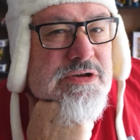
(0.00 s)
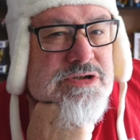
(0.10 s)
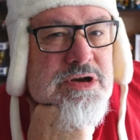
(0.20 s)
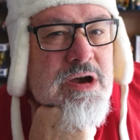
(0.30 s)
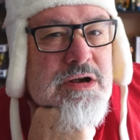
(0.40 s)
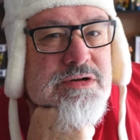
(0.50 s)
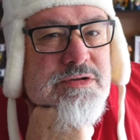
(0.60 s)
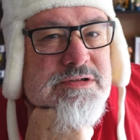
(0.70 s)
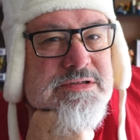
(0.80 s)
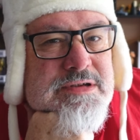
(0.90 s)
my
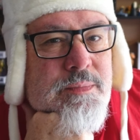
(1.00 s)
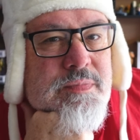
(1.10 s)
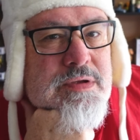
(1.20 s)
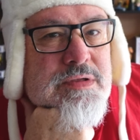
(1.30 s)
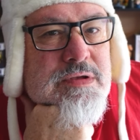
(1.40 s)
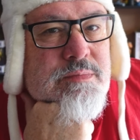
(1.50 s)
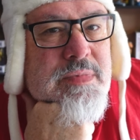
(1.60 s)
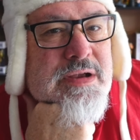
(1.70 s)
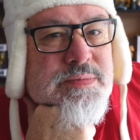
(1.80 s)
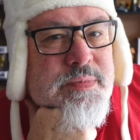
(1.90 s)
childhood, something that
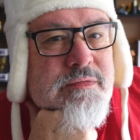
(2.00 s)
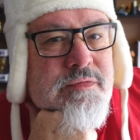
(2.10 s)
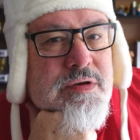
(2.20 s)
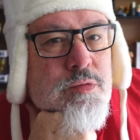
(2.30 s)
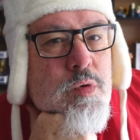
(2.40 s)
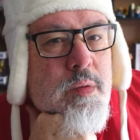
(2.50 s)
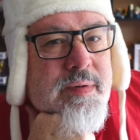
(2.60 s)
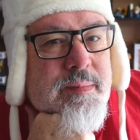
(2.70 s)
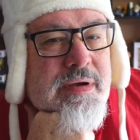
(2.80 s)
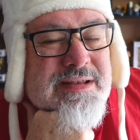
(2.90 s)
makes me feel warm
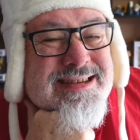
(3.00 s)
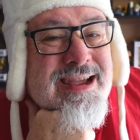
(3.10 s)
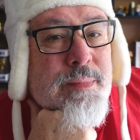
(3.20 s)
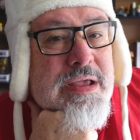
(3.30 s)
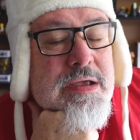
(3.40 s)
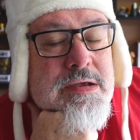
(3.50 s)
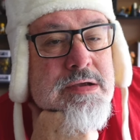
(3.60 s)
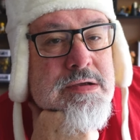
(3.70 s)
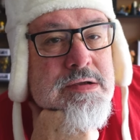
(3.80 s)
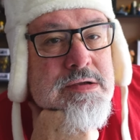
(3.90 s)
in my tummy,
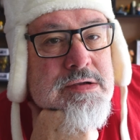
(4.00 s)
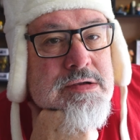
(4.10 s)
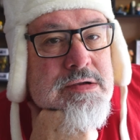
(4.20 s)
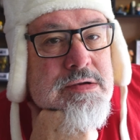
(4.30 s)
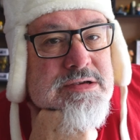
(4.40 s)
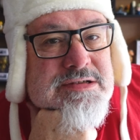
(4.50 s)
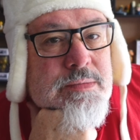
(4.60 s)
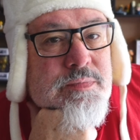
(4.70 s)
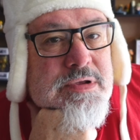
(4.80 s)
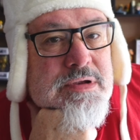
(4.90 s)

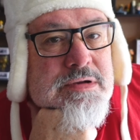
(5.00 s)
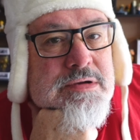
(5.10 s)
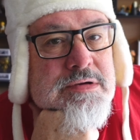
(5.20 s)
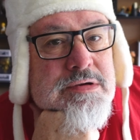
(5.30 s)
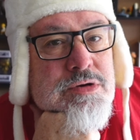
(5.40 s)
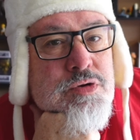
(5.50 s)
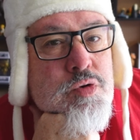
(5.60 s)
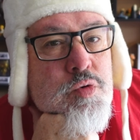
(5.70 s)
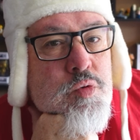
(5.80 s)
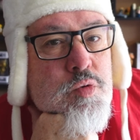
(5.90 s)
something
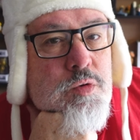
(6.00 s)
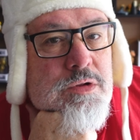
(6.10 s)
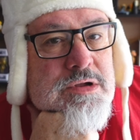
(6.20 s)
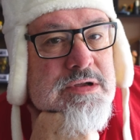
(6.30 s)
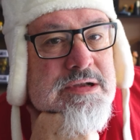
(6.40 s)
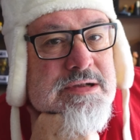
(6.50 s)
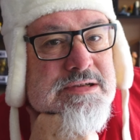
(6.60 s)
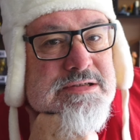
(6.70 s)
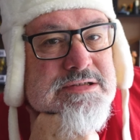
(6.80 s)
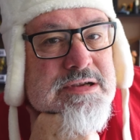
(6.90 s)
cool,
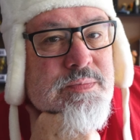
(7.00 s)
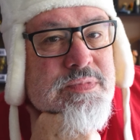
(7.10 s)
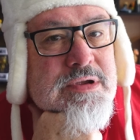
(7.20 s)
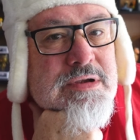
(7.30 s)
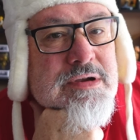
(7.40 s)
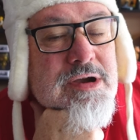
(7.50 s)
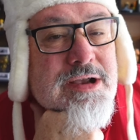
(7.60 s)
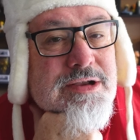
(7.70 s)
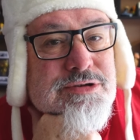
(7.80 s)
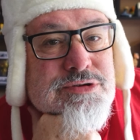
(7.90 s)
something I
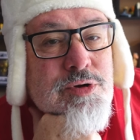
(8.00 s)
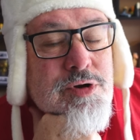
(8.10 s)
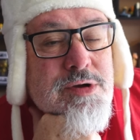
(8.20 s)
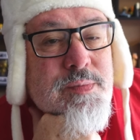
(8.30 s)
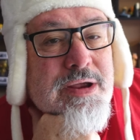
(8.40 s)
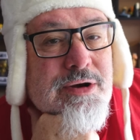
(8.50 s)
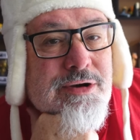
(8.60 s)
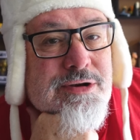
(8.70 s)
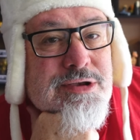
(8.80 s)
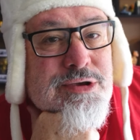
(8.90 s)
could talk about
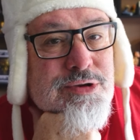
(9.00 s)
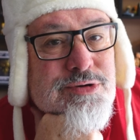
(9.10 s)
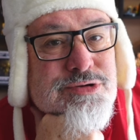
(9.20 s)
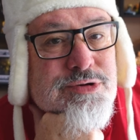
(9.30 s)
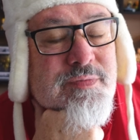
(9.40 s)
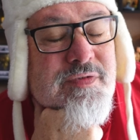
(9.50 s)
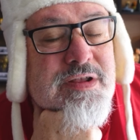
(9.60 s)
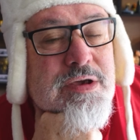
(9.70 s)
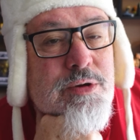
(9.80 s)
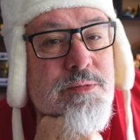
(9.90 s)
on a YouTube
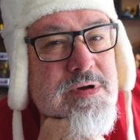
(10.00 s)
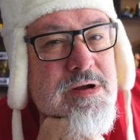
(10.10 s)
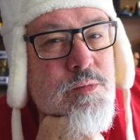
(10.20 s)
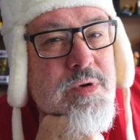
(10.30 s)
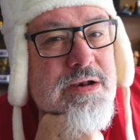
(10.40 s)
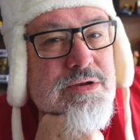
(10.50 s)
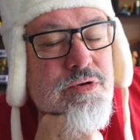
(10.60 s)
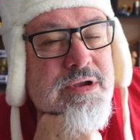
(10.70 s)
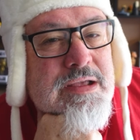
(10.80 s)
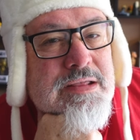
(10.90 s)
video. I went
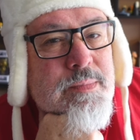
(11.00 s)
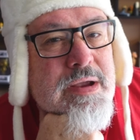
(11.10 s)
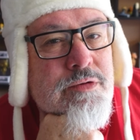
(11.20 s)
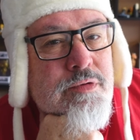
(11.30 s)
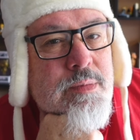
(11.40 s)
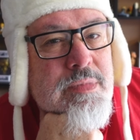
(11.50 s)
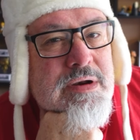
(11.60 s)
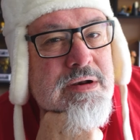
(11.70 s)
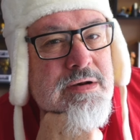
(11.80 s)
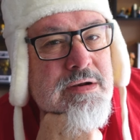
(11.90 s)
looking in the back room
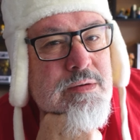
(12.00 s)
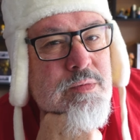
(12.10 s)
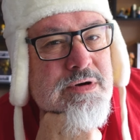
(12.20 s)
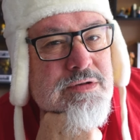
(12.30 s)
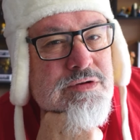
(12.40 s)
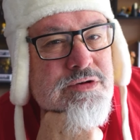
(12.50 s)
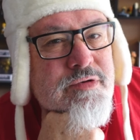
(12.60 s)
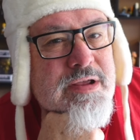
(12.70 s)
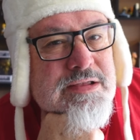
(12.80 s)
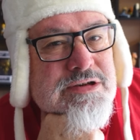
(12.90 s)
and I looked
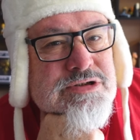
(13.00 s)
around the